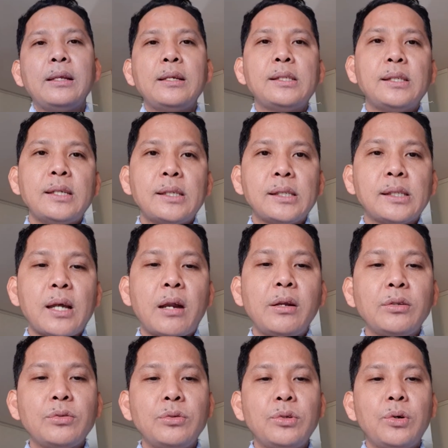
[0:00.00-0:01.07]
is
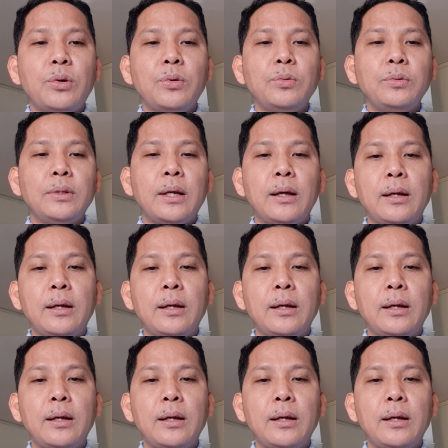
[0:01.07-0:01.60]
necessary to know